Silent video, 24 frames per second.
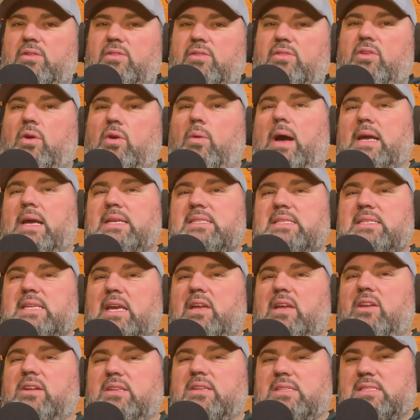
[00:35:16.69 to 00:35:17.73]
So I
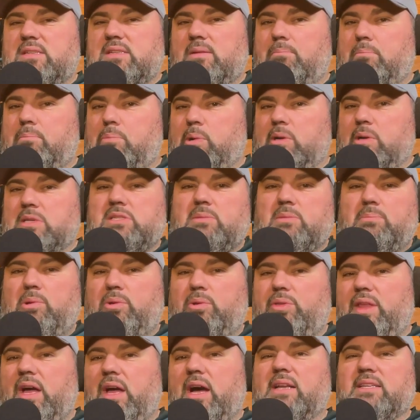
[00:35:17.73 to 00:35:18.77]
stand on some
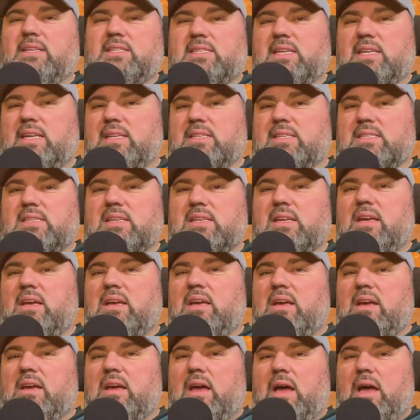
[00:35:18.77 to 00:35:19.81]
principled nonsense
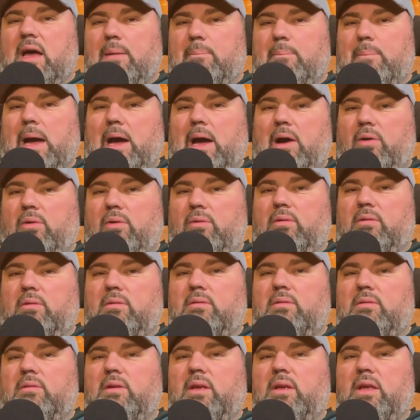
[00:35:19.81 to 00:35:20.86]
about,
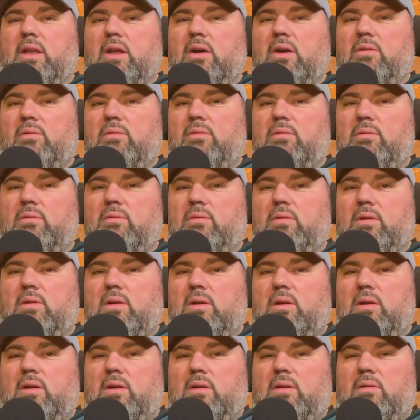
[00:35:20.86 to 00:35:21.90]
you know,
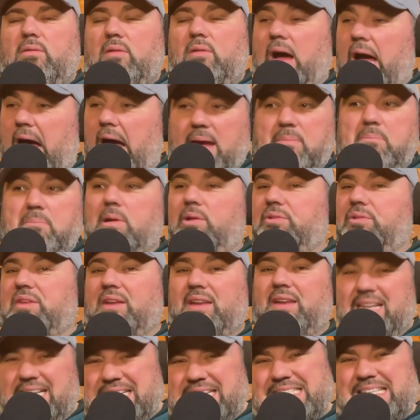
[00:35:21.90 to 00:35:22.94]
well, I built
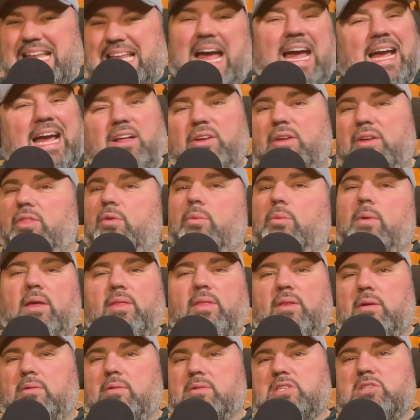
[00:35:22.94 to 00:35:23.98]
it exactly the way
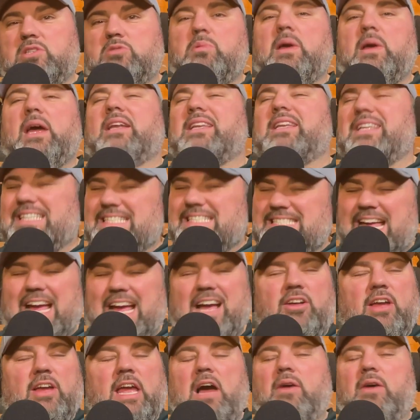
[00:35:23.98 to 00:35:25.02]
that it was spec'd,
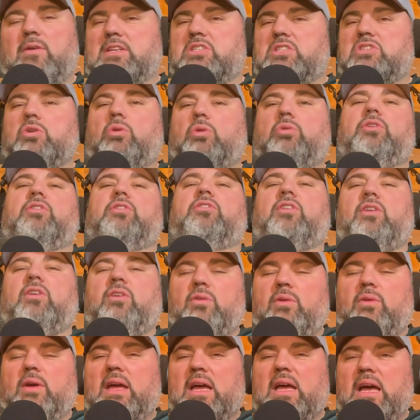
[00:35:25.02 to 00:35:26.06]
exactly how I sold it to
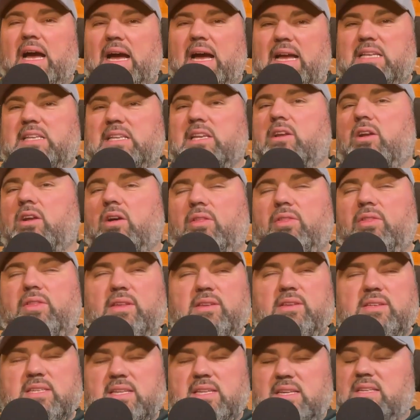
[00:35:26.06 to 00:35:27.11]
you. I did all
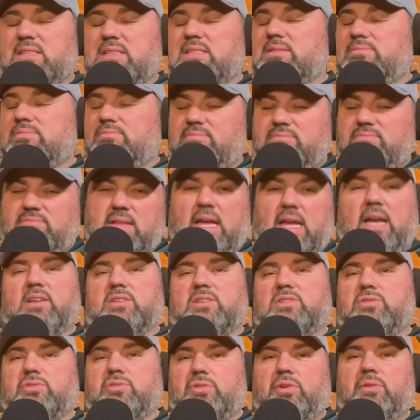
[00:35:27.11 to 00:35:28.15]
these things. That
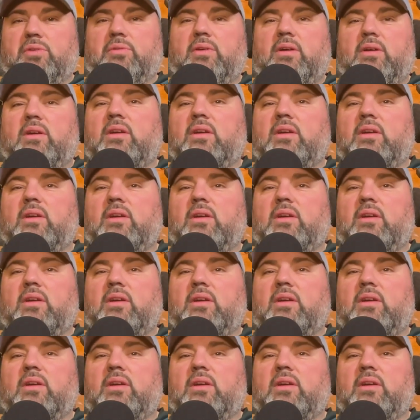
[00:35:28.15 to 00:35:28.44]
is true.